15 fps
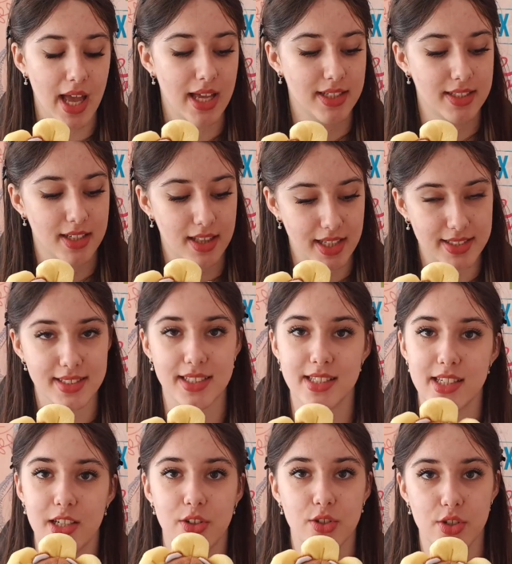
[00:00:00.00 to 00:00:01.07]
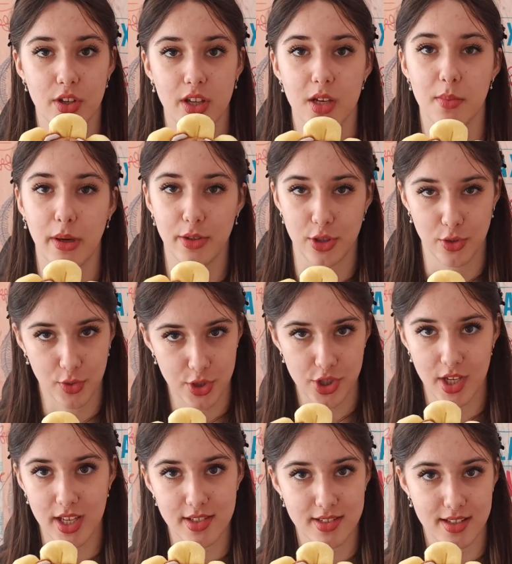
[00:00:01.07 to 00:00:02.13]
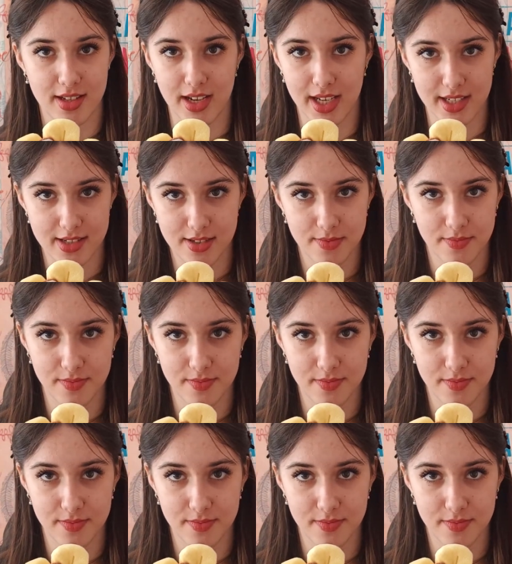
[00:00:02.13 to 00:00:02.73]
and let's continue talking about A Torch Against the Night.